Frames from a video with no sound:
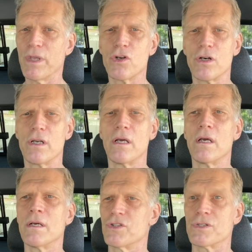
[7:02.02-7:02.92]
good,
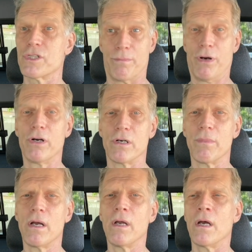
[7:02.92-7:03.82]
just
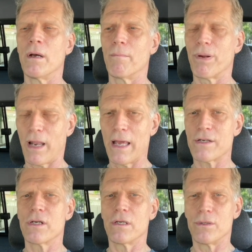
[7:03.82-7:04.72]
superb
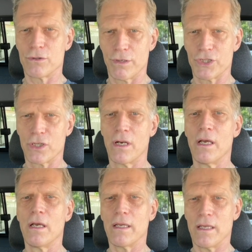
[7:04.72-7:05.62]
plant nutrition
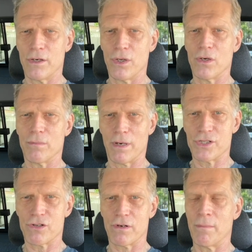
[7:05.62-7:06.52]
into your
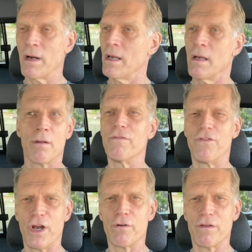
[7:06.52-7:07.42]
bloodstream.
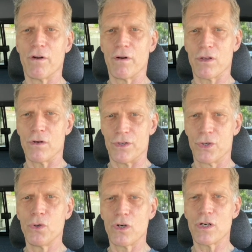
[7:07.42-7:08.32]
Very, very good.
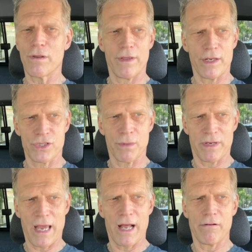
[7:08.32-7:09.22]
Two good things. Some
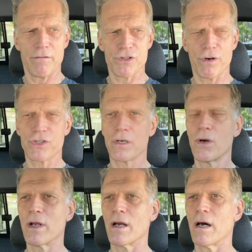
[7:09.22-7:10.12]
calorie restriction
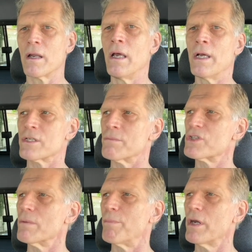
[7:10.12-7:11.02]
going on, some
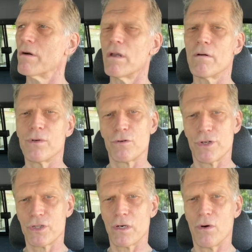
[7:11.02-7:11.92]
superior
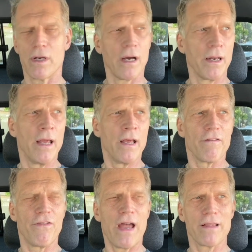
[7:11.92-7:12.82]
nutrition going on. The
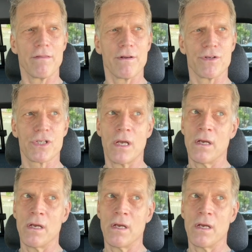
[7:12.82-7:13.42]
fact that there's